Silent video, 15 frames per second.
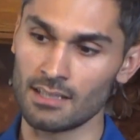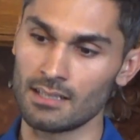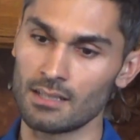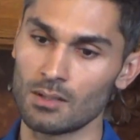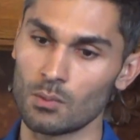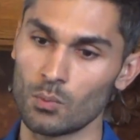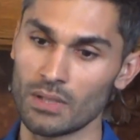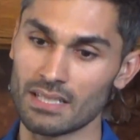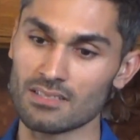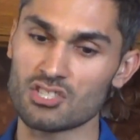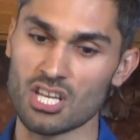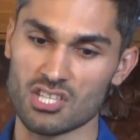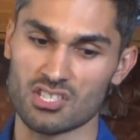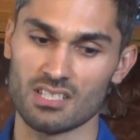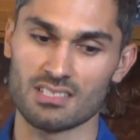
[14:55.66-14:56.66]
We can
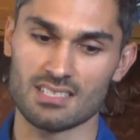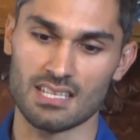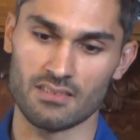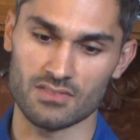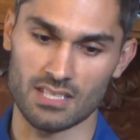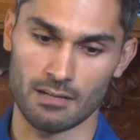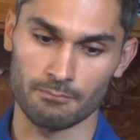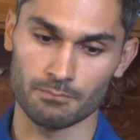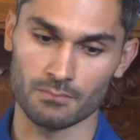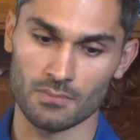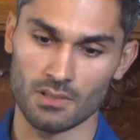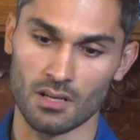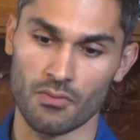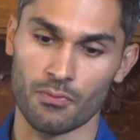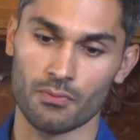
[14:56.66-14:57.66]
change the incentives there.
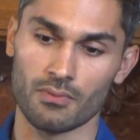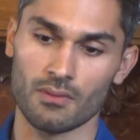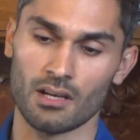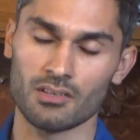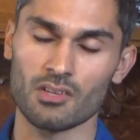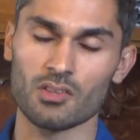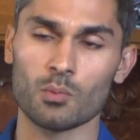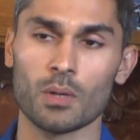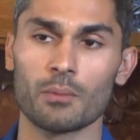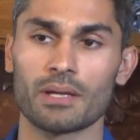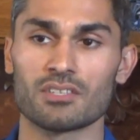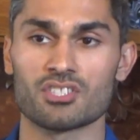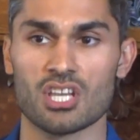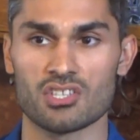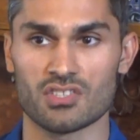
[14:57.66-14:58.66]
Another way we can
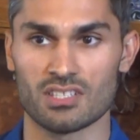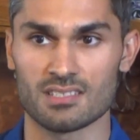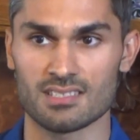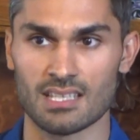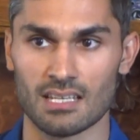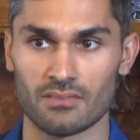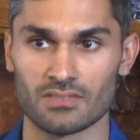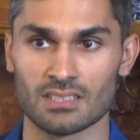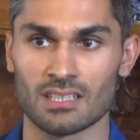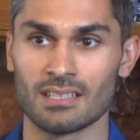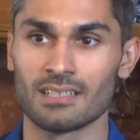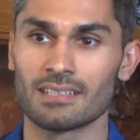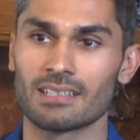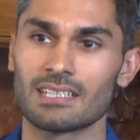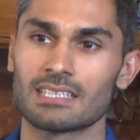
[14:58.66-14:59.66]
change the incentives
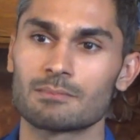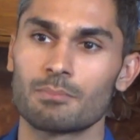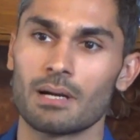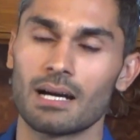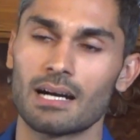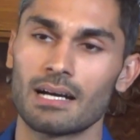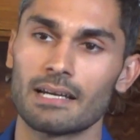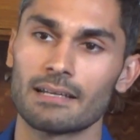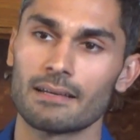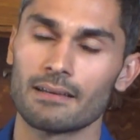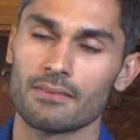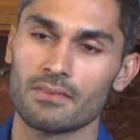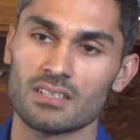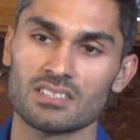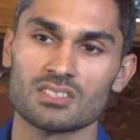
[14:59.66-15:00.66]
is by
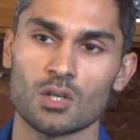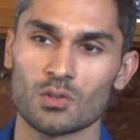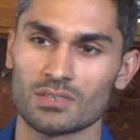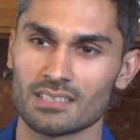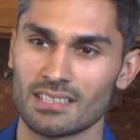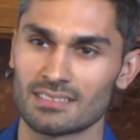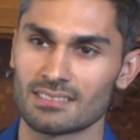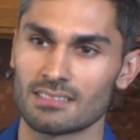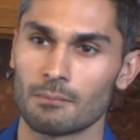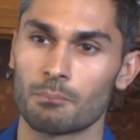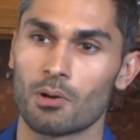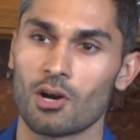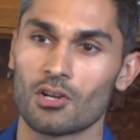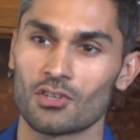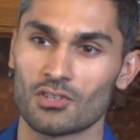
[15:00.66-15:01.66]
the associates, the
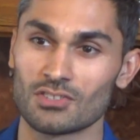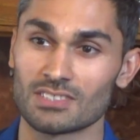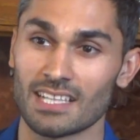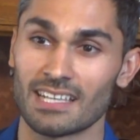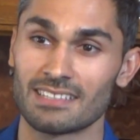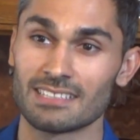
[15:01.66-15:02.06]
partners at these